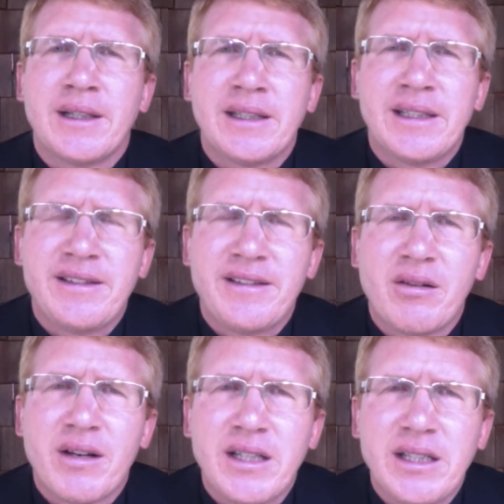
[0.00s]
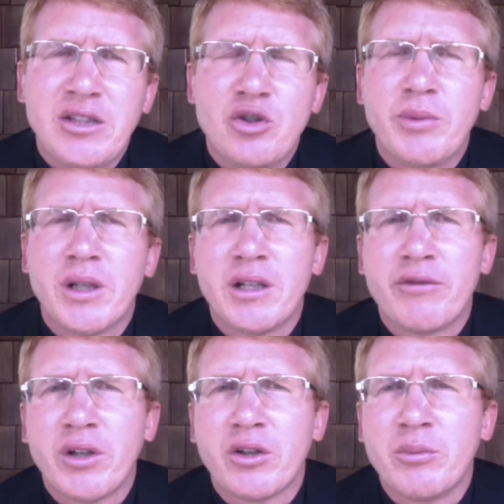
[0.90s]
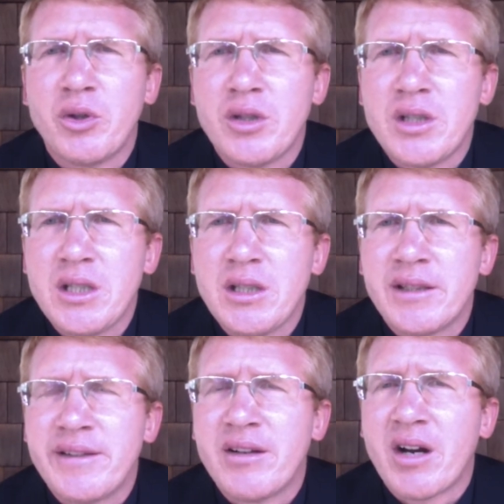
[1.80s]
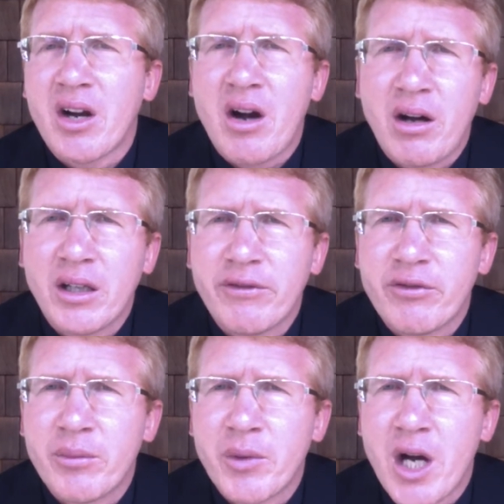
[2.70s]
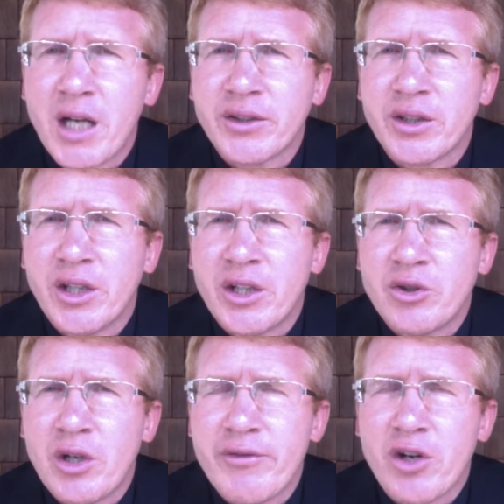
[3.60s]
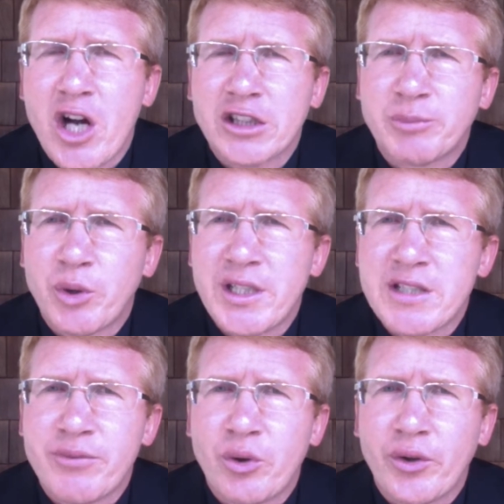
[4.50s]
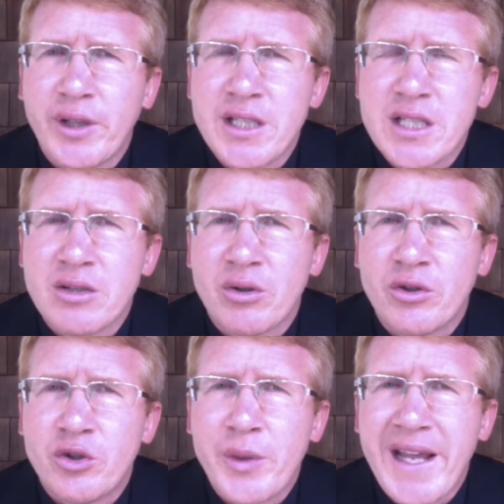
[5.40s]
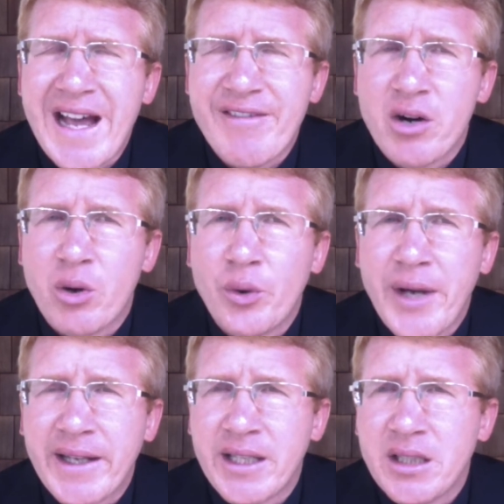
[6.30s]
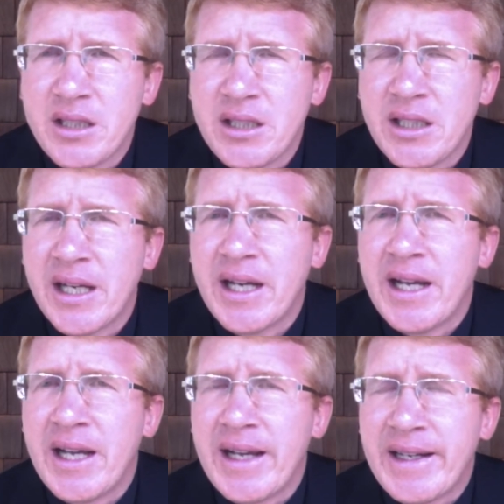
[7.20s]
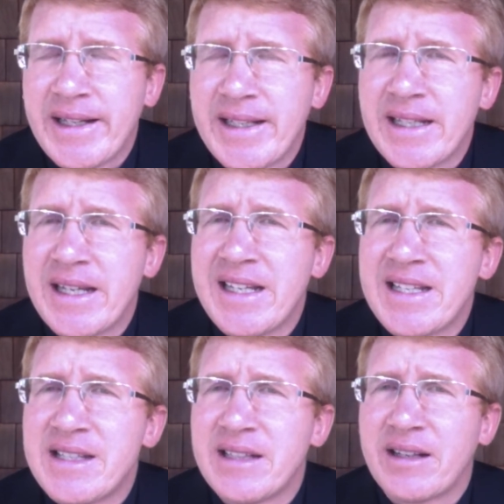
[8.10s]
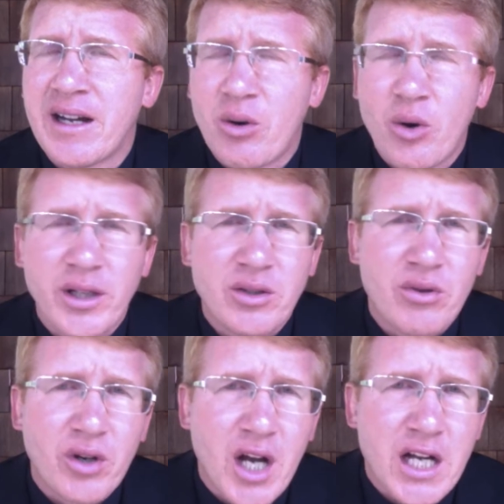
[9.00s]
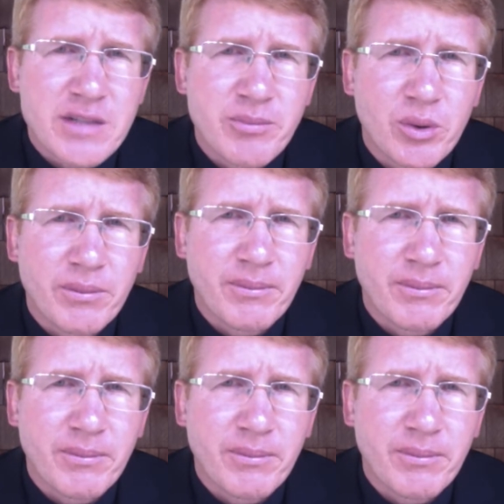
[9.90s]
Is there a need to be a different community? Is there a calling from God to live the gospel in its fullness? Do we have our own identity? And is it according to the gospel?